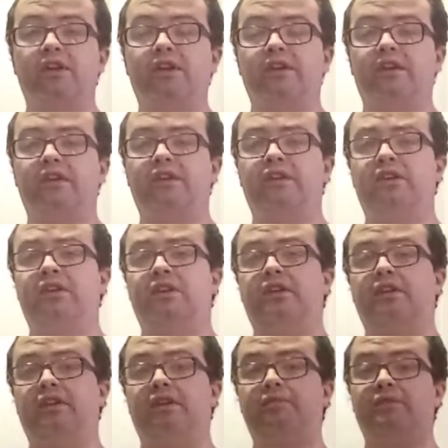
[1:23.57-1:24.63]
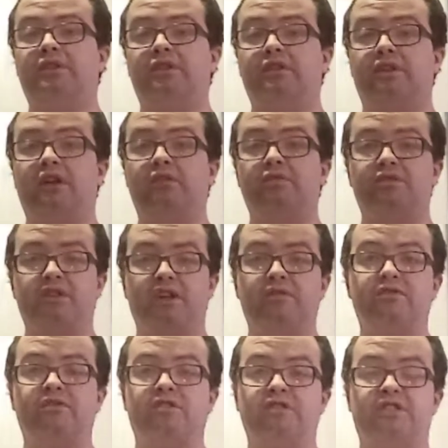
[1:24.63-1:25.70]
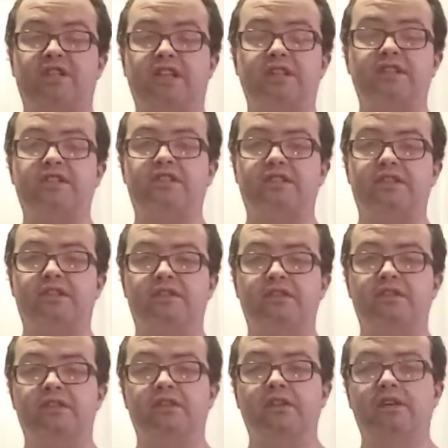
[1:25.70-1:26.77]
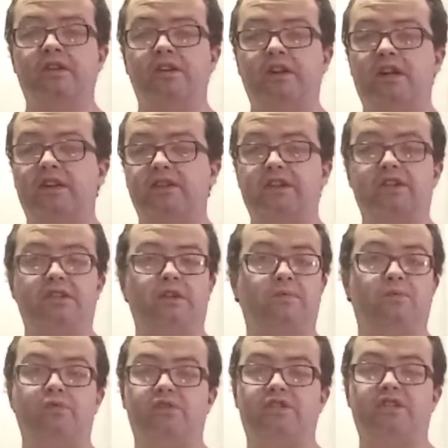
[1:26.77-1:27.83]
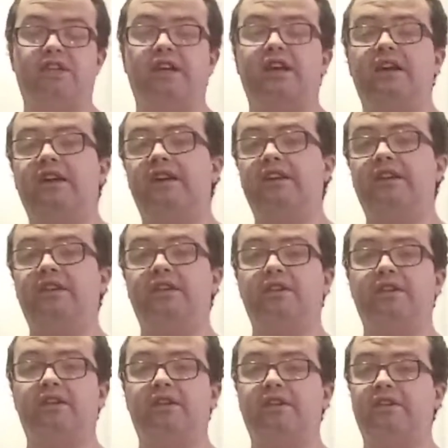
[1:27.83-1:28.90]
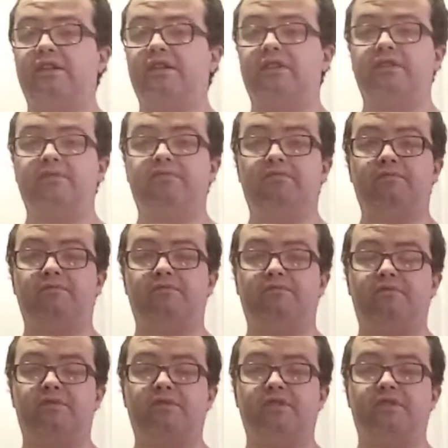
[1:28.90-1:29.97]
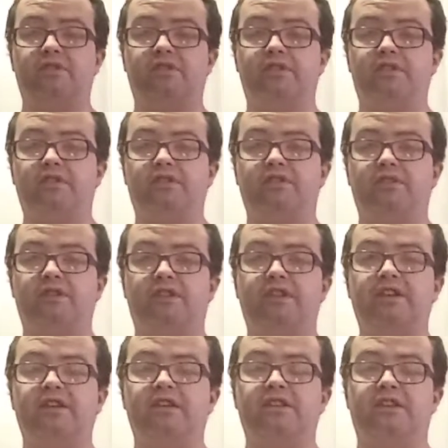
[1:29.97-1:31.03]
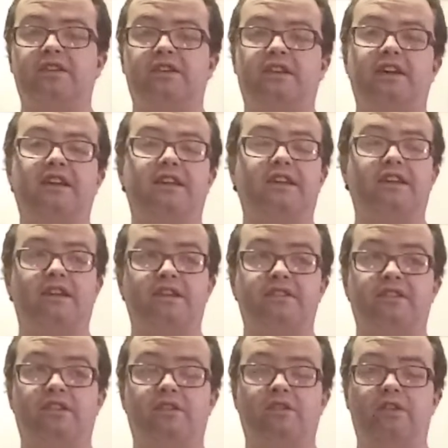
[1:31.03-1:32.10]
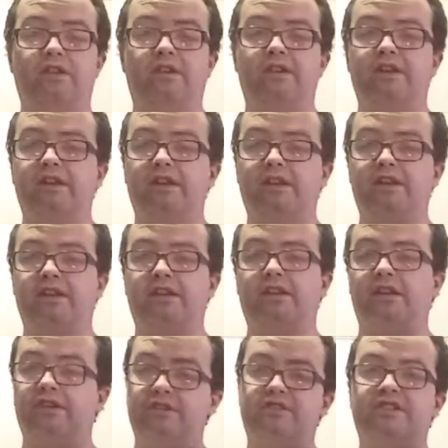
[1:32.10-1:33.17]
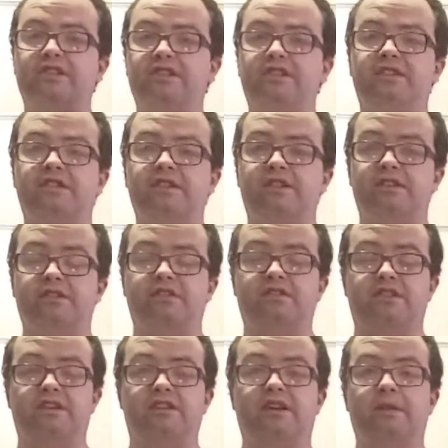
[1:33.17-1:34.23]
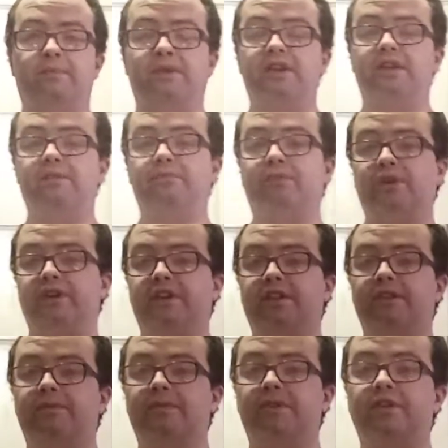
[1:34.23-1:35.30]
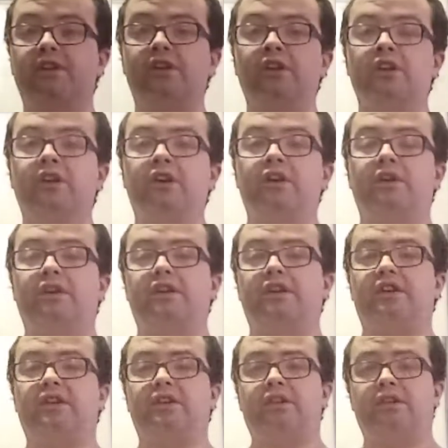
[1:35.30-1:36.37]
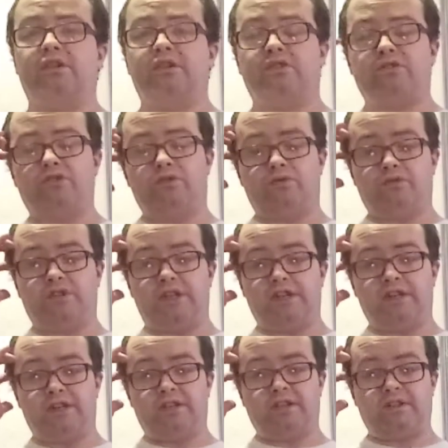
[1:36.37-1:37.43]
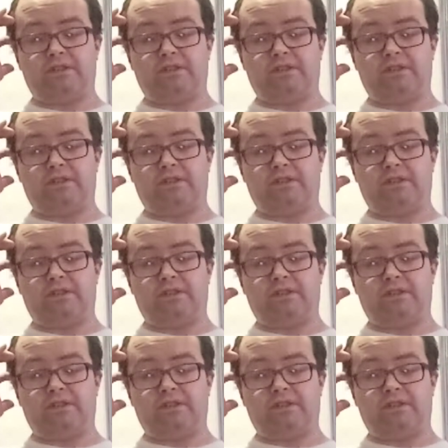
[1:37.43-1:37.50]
I was incensed. I didn't approach the guy. I think the guy has a lot of clouds in his head instead of a brain. But anyway, so yeah,